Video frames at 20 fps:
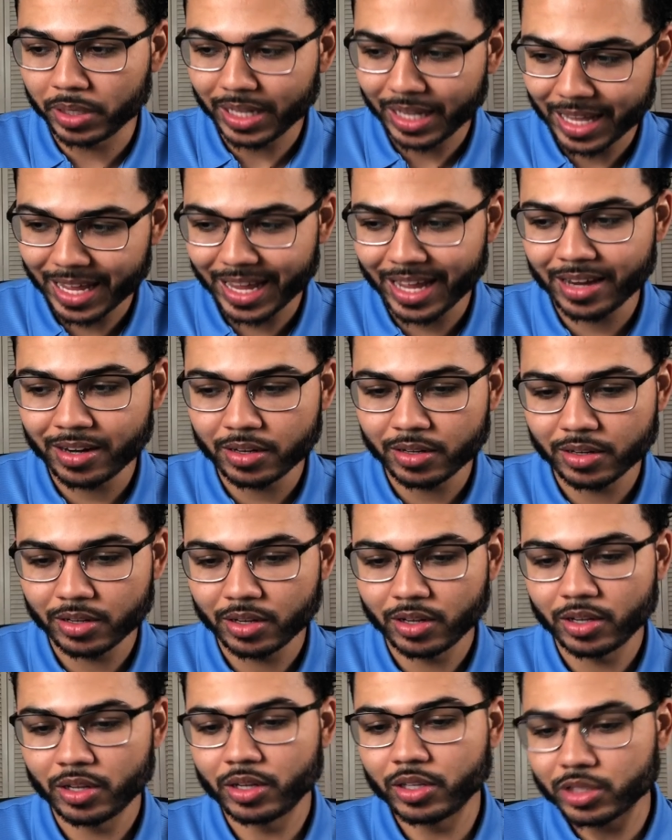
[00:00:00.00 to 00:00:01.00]
plan
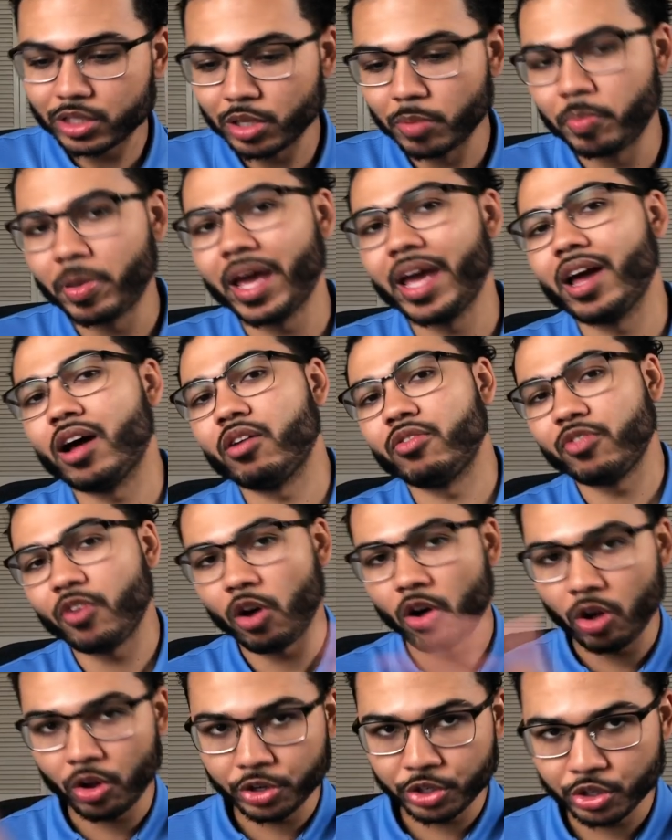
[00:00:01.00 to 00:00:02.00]
to pay off
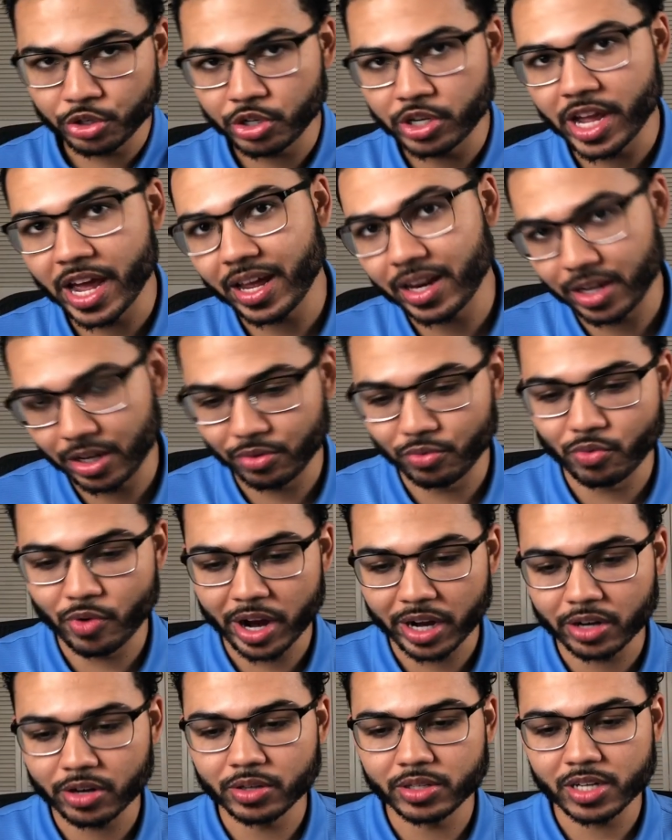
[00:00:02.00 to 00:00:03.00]
all your debt in
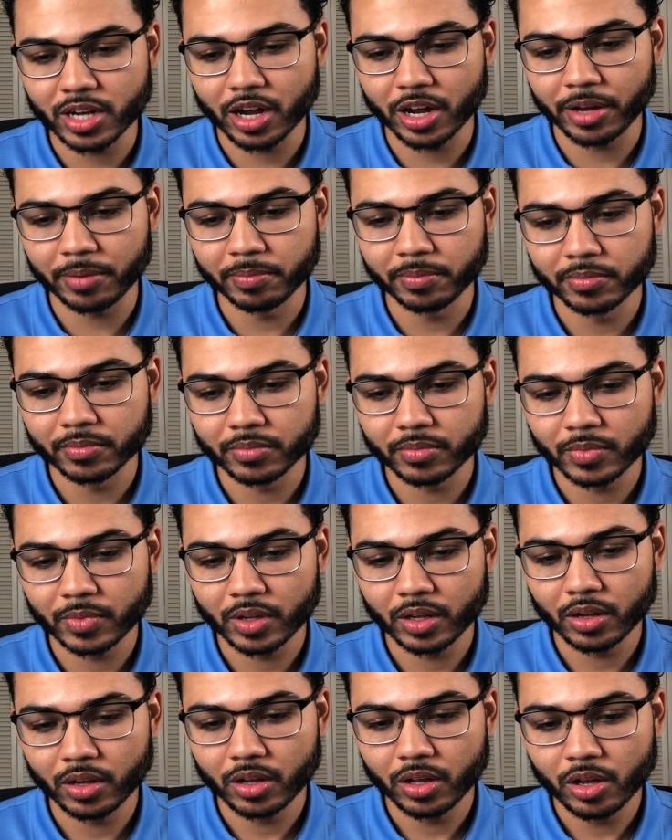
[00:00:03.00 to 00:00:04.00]
record time.
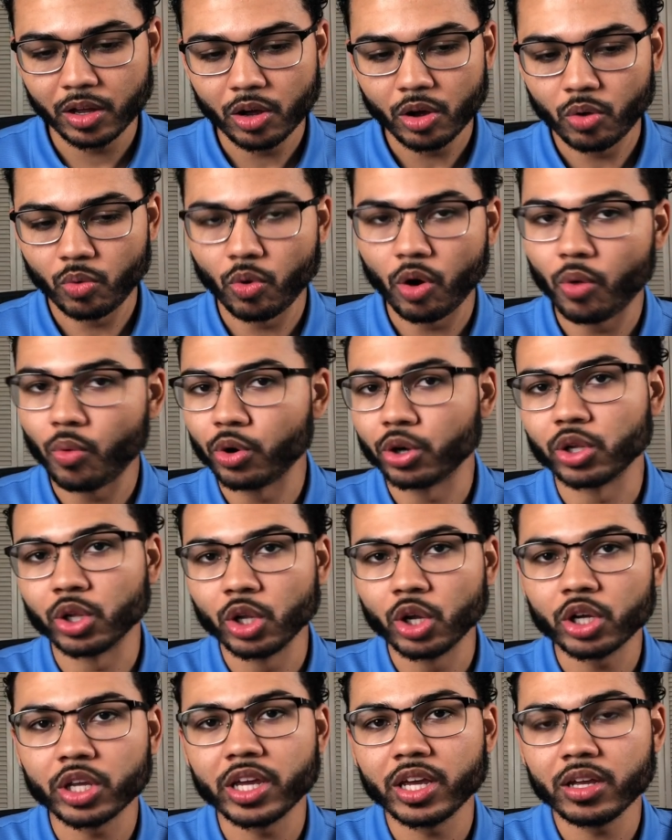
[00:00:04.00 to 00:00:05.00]
What we're
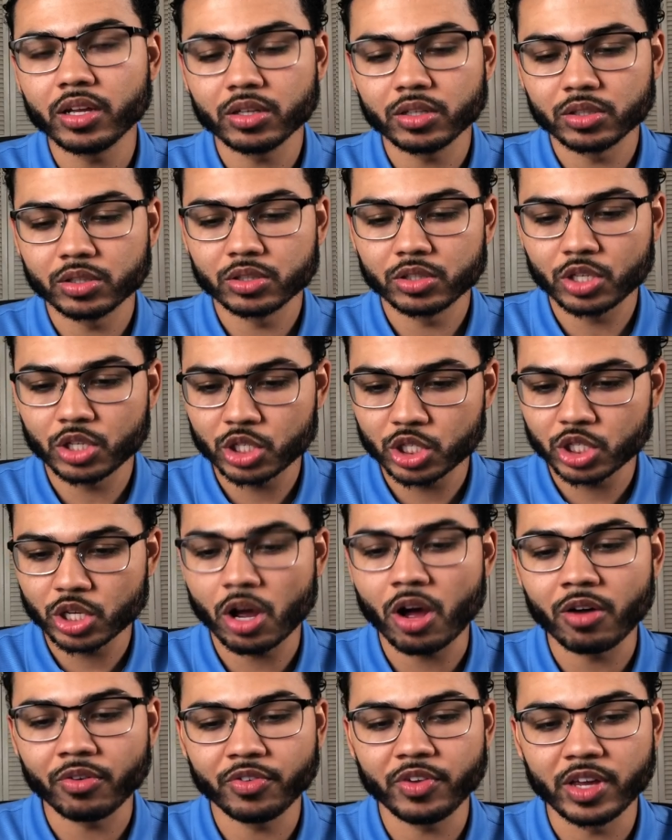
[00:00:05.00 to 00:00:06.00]
looking to
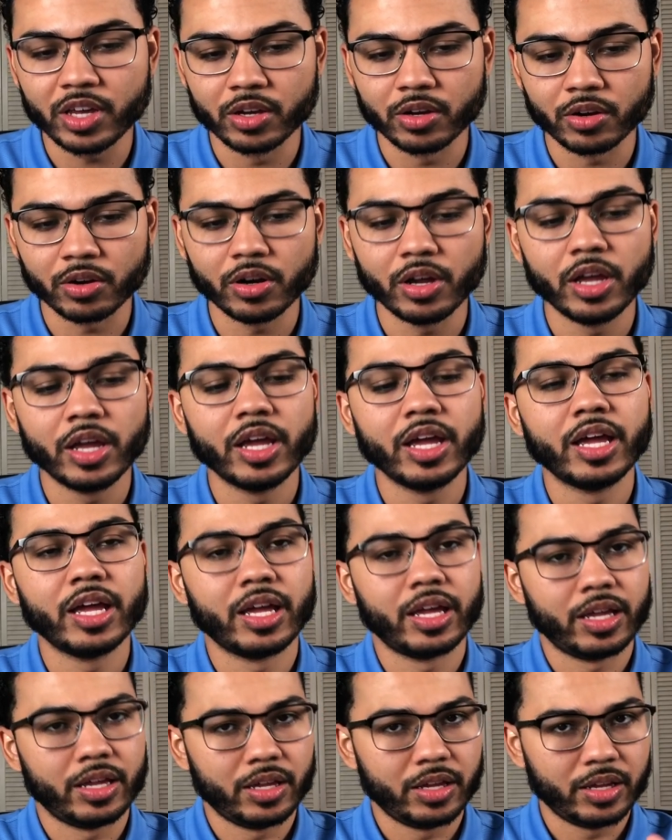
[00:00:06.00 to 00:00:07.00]
solve here
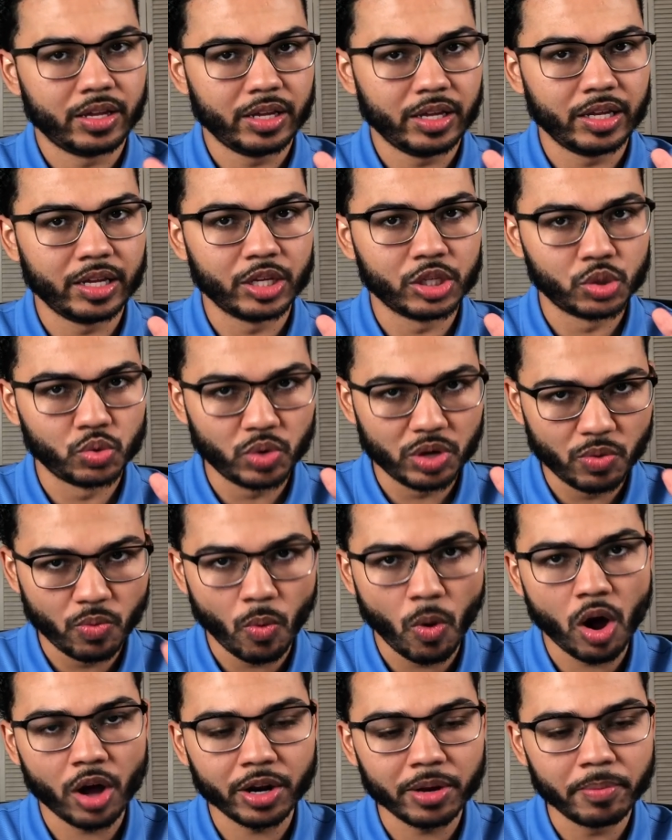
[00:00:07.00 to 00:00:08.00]
is we
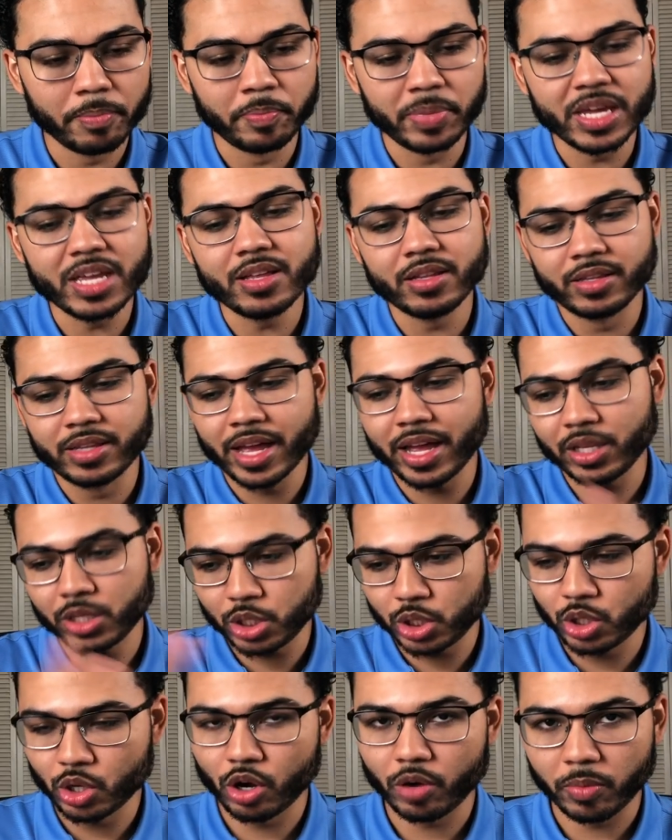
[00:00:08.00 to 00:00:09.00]
want to beat debt
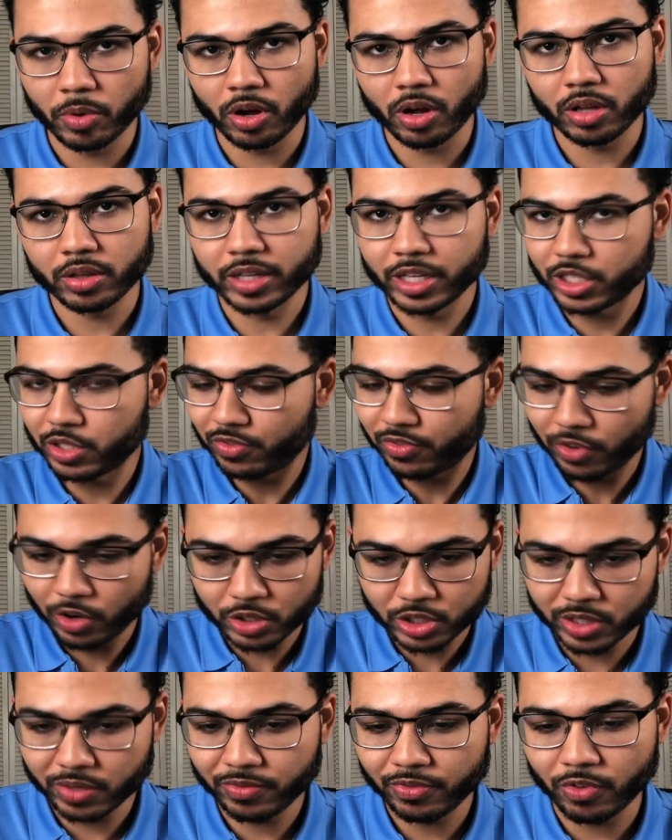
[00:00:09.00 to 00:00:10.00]
snowball. That's
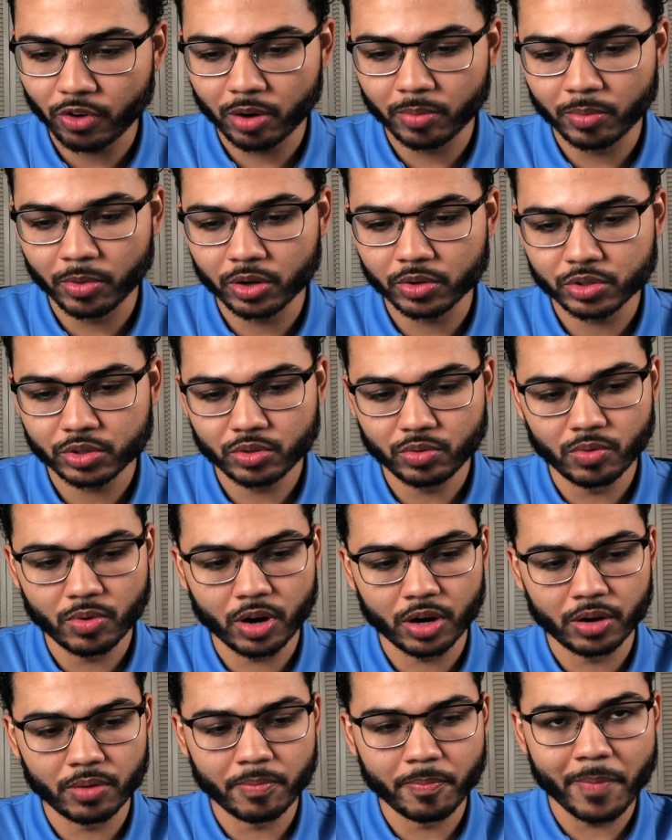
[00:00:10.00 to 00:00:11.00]
first and foremost. We
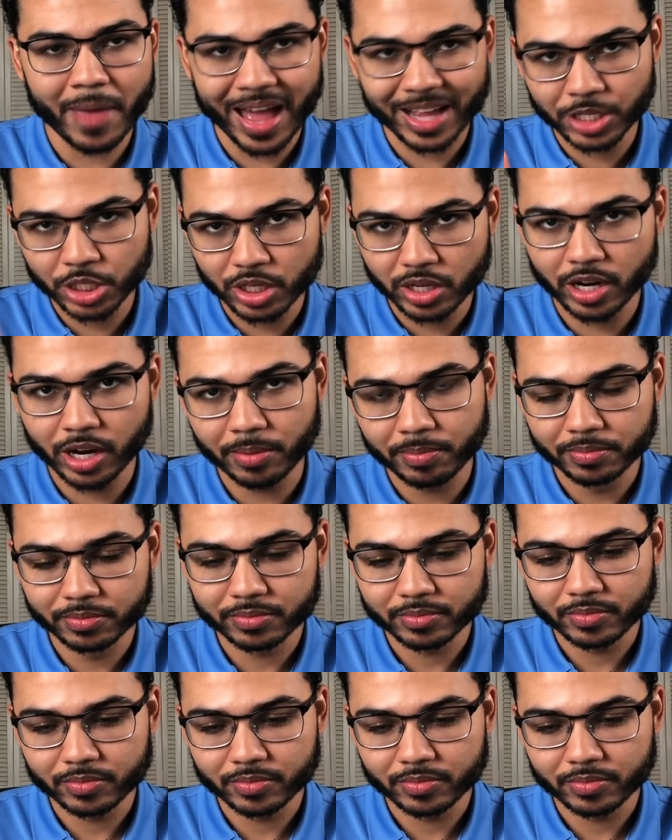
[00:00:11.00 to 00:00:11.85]
want to match it up.